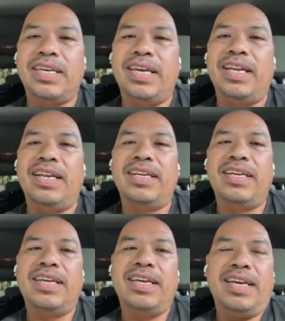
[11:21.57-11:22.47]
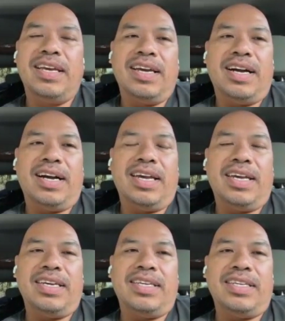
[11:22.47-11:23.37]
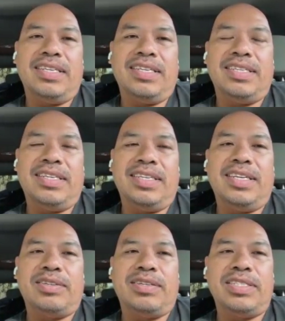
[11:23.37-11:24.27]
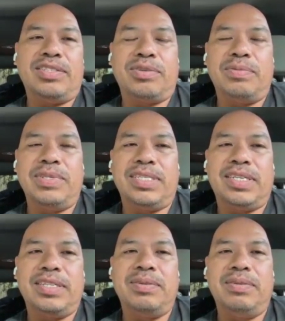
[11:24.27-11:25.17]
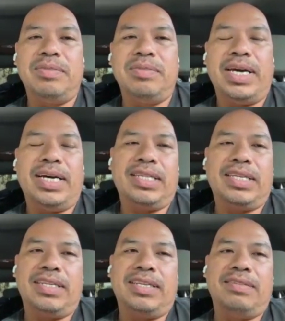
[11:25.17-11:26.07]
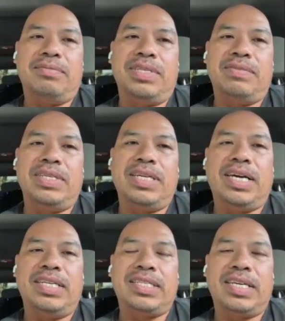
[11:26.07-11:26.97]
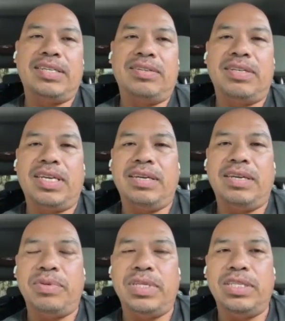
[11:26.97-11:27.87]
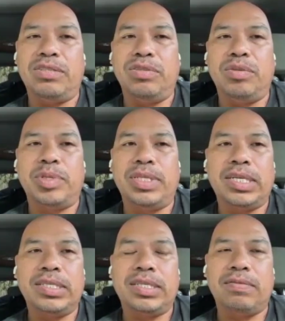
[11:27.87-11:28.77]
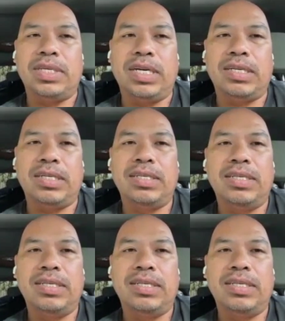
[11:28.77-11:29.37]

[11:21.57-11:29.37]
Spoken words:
And and so we started doing math and then we realized like, okay, if we need to do production, we gotta